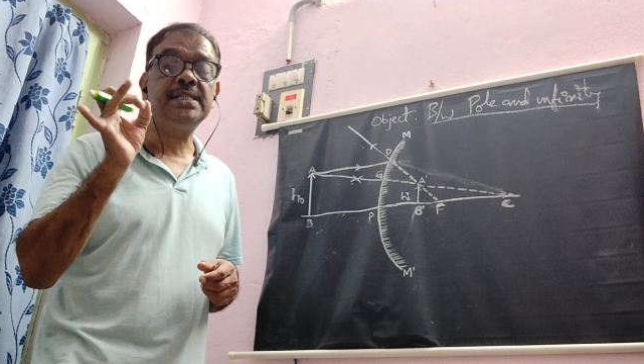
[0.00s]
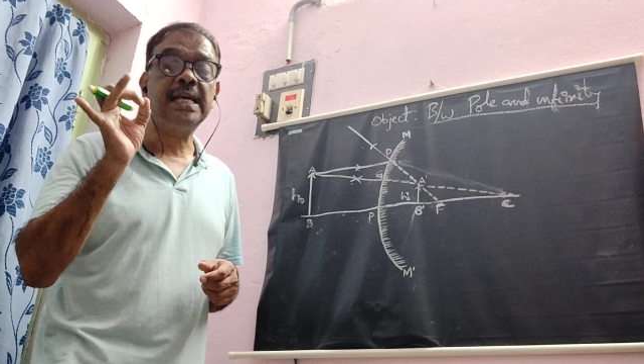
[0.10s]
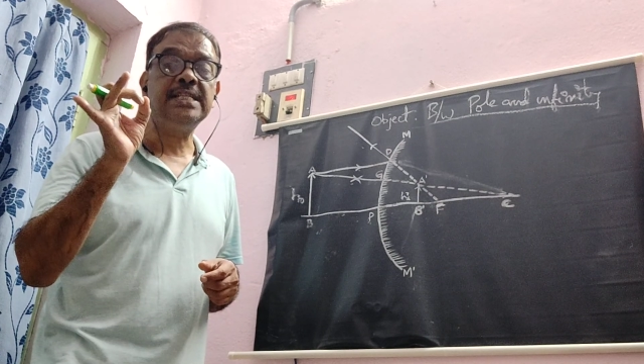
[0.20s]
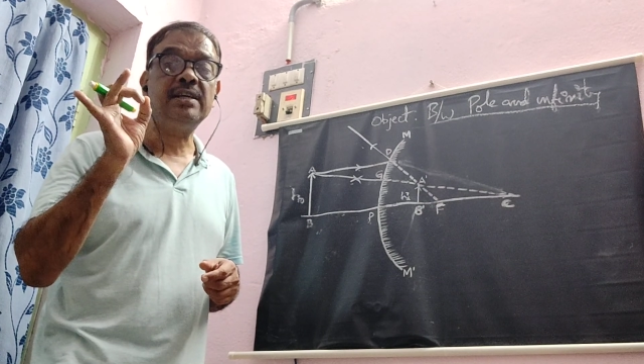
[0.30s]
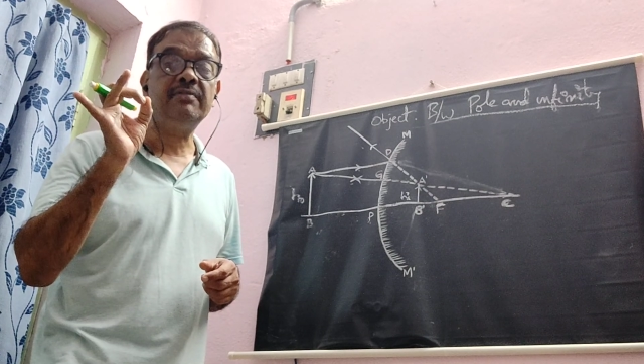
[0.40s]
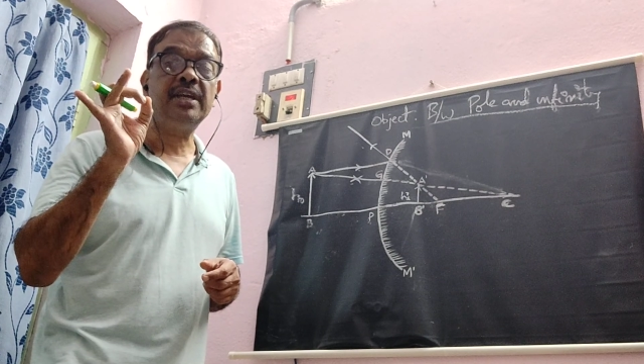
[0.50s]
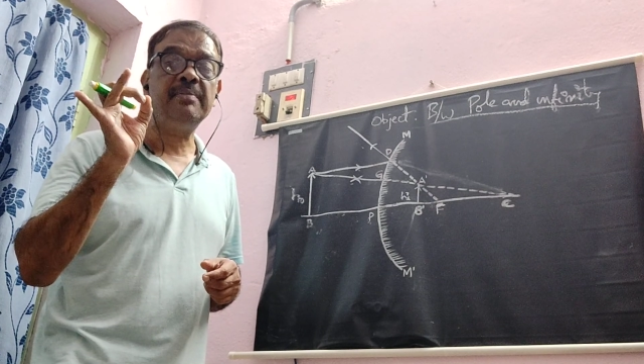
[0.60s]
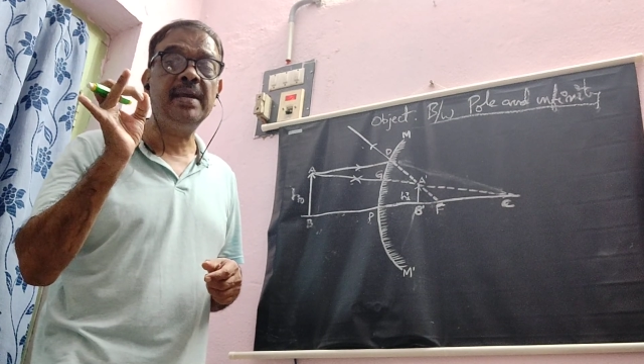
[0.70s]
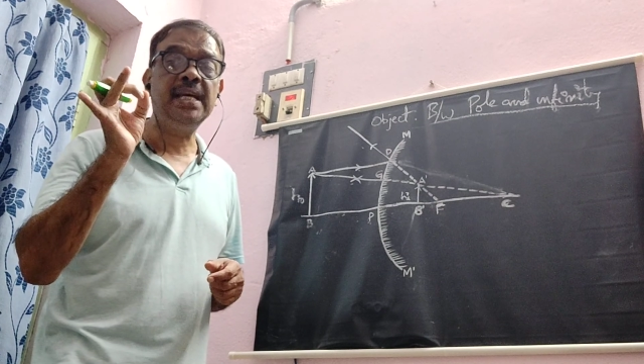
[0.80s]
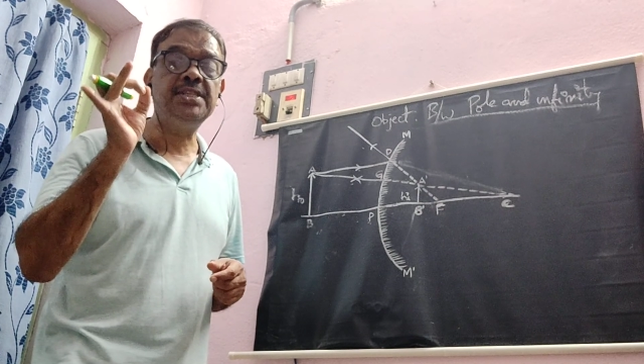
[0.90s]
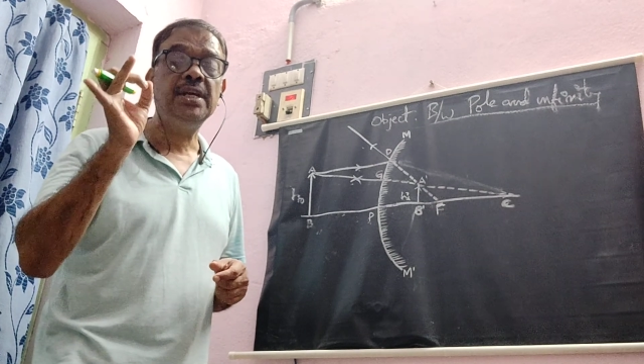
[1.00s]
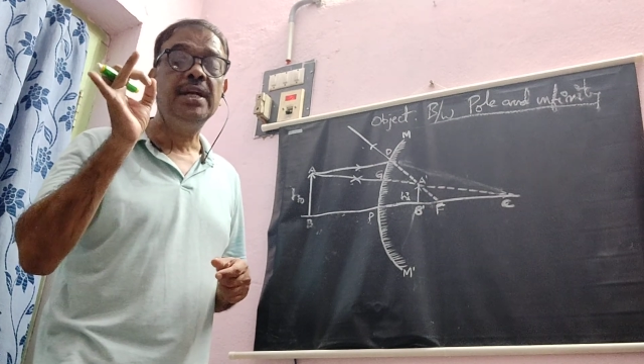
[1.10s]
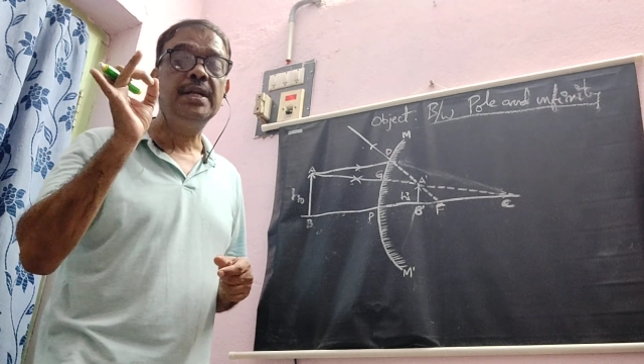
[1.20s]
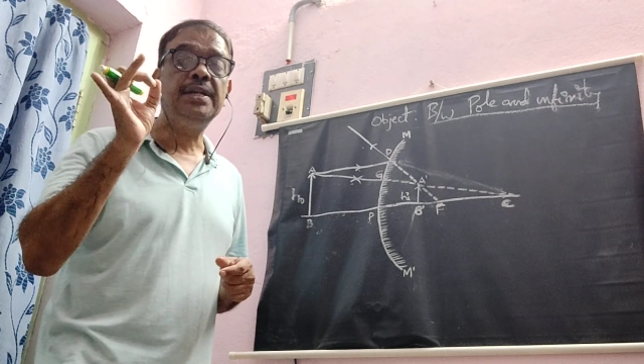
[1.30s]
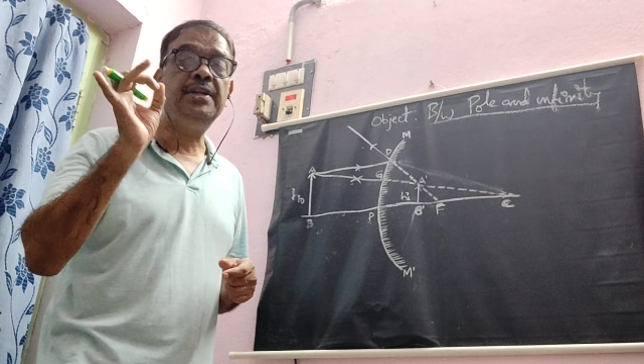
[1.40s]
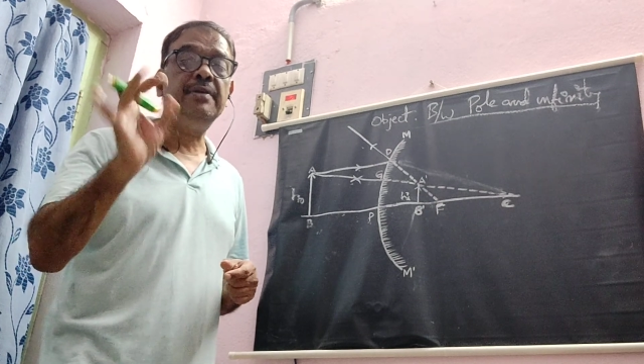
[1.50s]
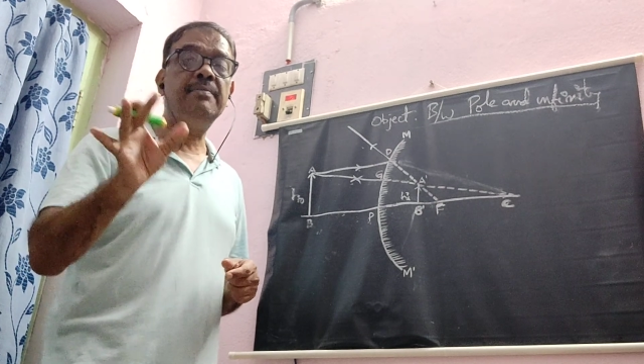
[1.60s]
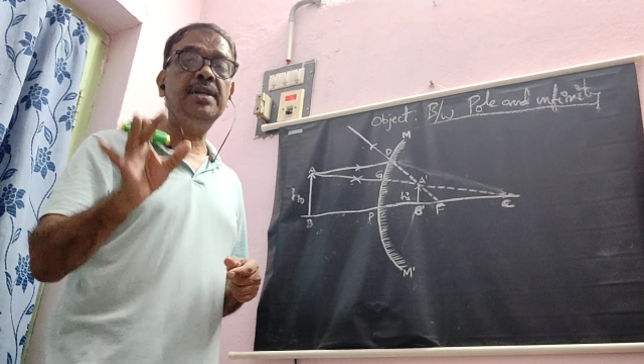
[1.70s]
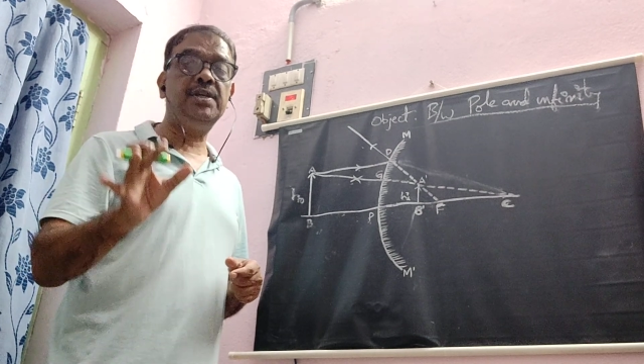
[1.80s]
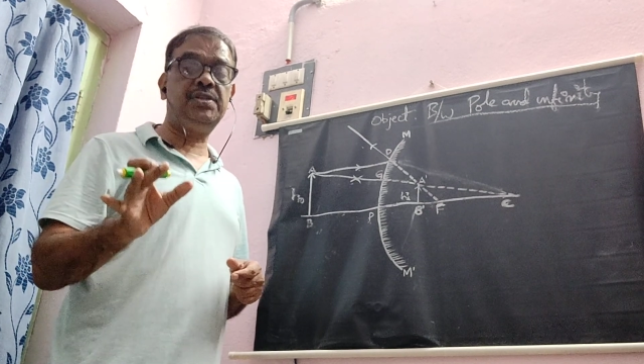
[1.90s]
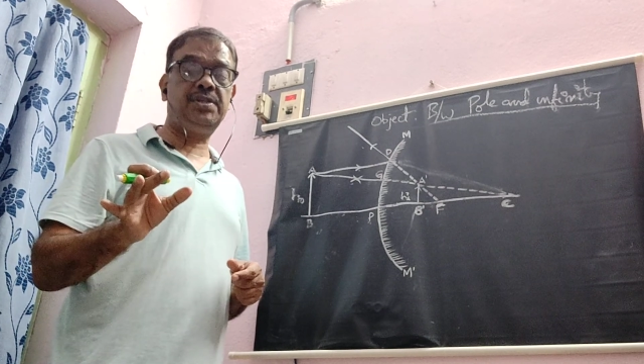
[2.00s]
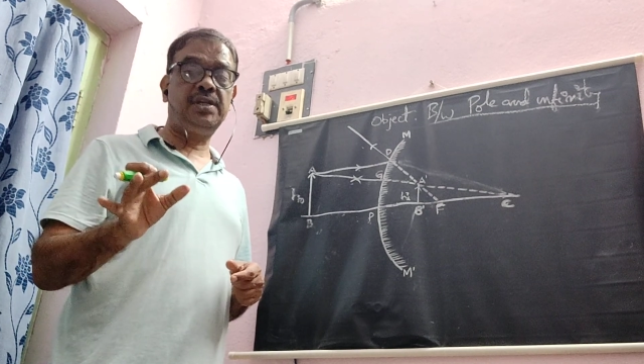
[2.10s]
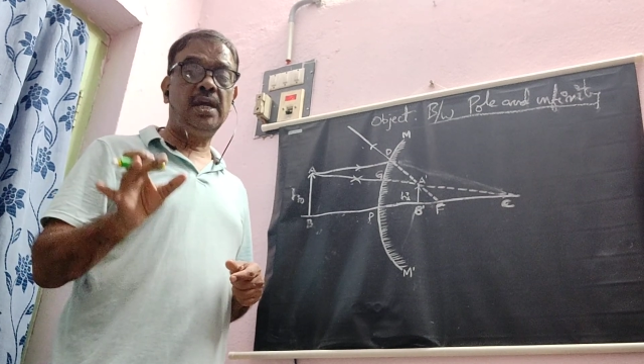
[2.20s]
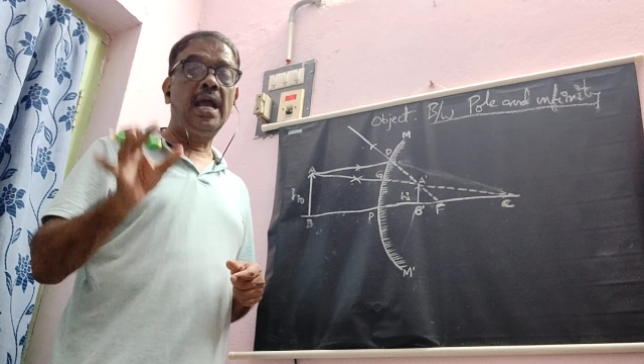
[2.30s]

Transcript: Size of the image, diminish.